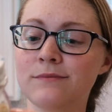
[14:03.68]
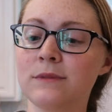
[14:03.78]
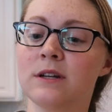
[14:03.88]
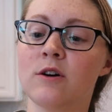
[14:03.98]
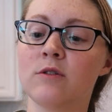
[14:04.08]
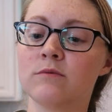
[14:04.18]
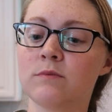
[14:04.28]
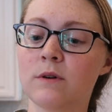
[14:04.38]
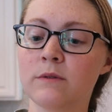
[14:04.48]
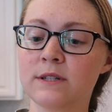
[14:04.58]
you know,
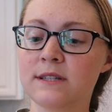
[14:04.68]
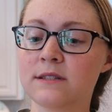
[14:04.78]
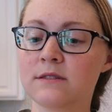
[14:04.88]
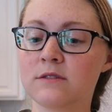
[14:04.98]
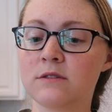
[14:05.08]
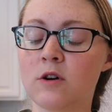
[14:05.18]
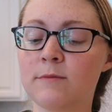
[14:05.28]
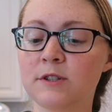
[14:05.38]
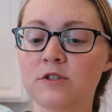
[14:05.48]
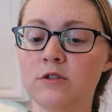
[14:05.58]
what is this?
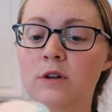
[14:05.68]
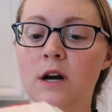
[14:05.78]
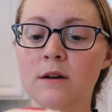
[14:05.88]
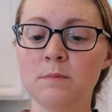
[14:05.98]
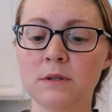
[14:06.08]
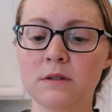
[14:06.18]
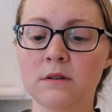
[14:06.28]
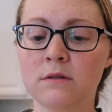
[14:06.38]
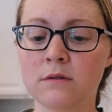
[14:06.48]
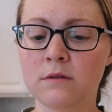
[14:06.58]
Almost 2 cups.
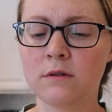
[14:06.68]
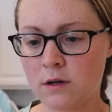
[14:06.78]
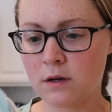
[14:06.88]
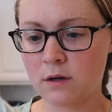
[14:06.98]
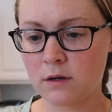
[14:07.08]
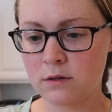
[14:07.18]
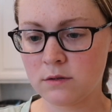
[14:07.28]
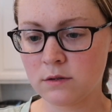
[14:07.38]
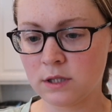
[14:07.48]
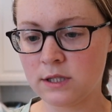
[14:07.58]

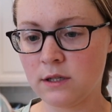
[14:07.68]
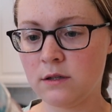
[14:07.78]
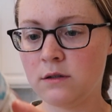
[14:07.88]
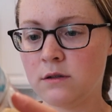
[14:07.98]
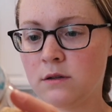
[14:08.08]
Let's see,